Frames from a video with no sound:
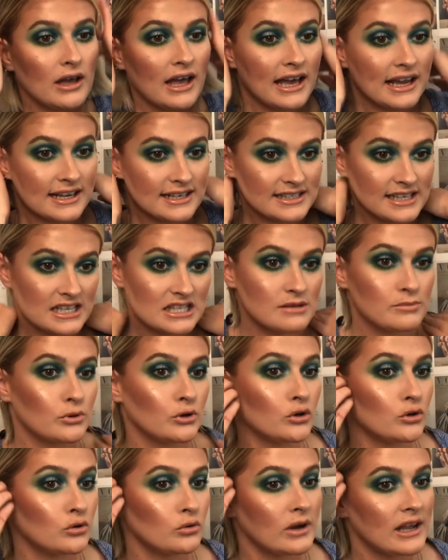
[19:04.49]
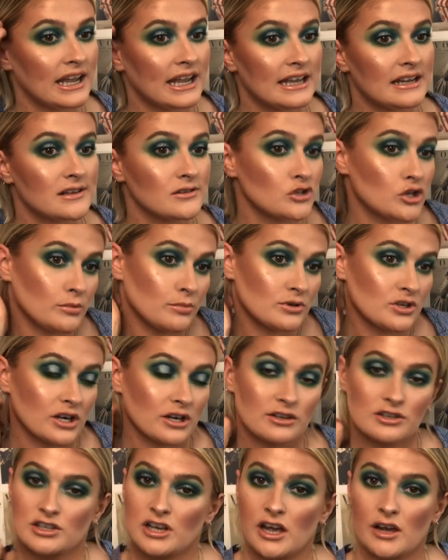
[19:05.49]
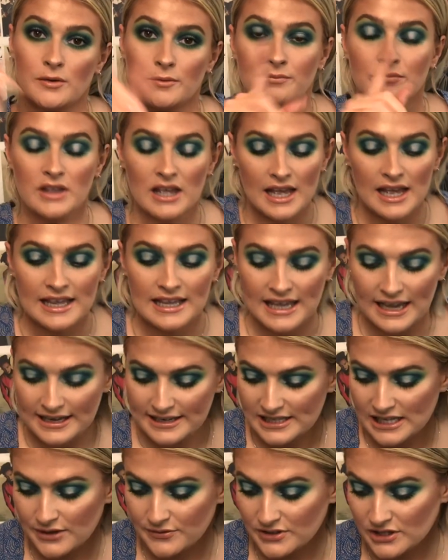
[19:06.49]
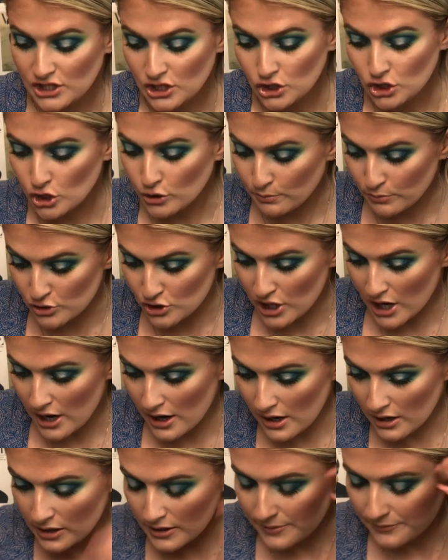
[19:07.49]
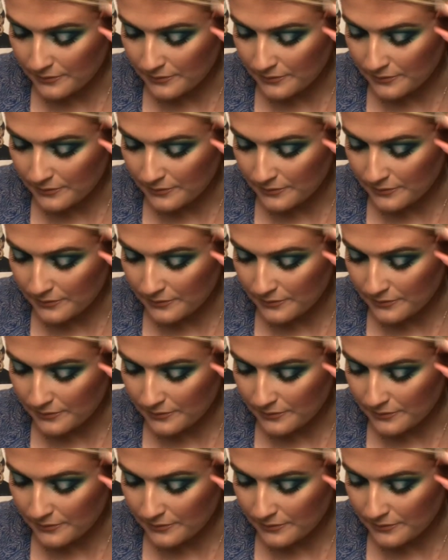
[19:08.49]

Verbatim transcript: accessible in Superdrug so get yourselves to Superdrug.